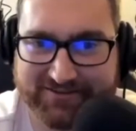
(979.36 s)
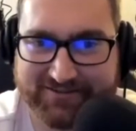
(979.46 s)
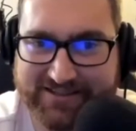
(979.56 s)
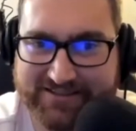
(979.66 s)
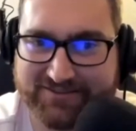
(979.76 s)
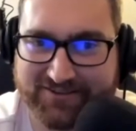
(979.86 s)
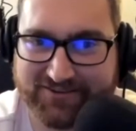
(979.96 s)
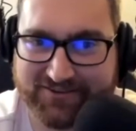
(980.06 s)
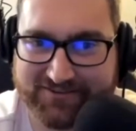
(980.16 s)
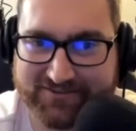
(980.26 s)
he's
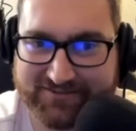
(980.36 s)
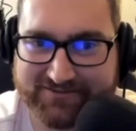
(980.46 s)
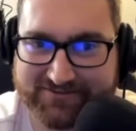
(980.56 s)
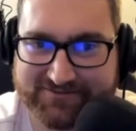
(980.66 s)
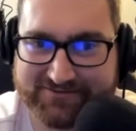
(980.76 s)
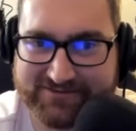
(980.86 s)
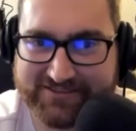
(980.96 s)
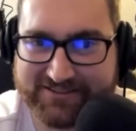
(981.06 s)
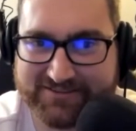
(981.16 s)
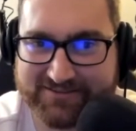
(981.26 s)
younger.
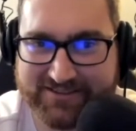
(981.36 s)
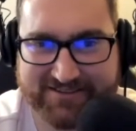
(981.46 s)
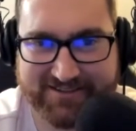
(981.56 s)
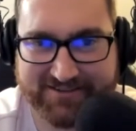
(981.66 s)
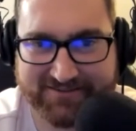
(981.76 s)
Isn't he?